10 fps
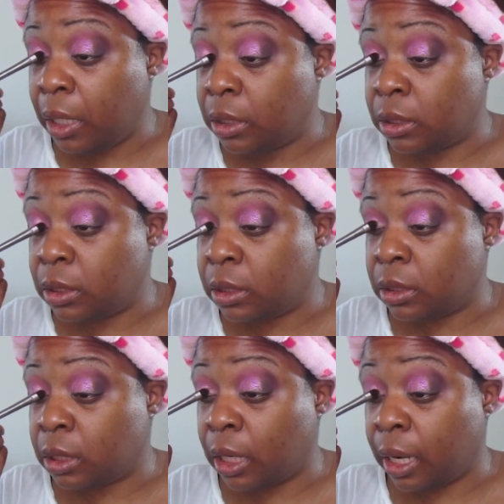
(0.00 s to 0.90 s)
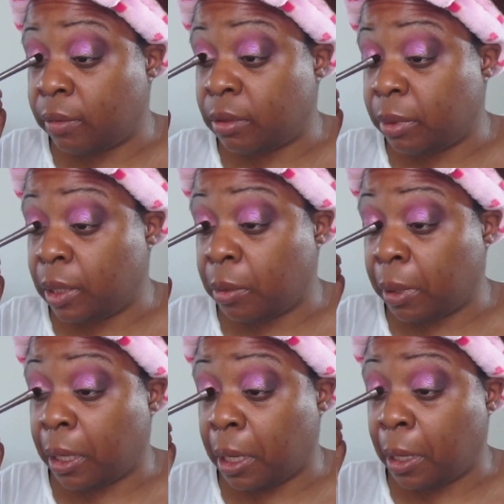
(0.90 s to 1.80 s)
It's gonna have to be
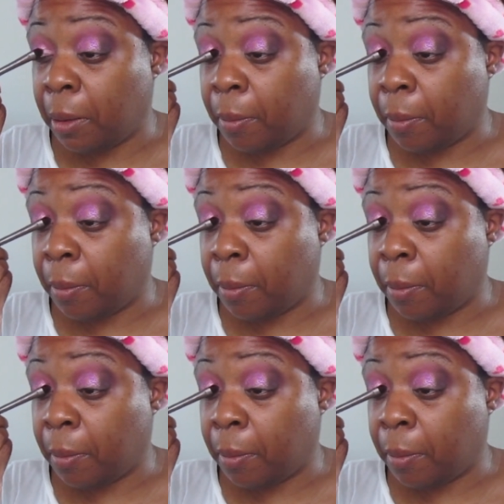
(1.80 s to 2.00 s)
okay,